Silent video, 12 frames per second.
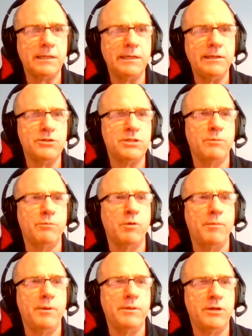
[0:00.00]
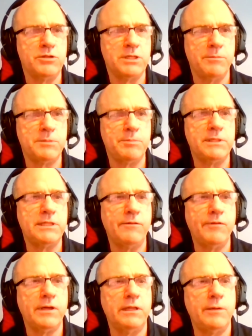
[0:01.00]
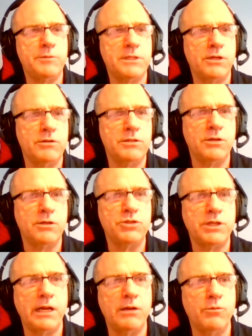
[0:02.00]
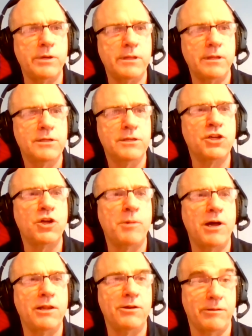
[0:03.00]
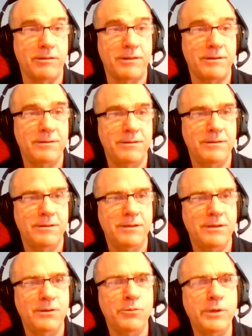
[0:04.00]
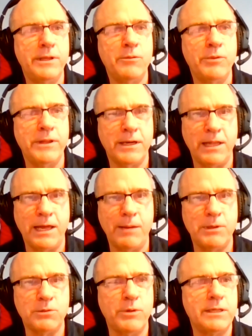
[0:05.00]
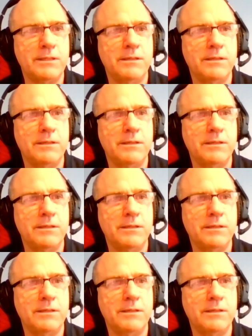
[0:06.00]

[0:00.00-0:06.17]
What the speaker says: there's some specific lips that are associated with snowball Earth when the climate went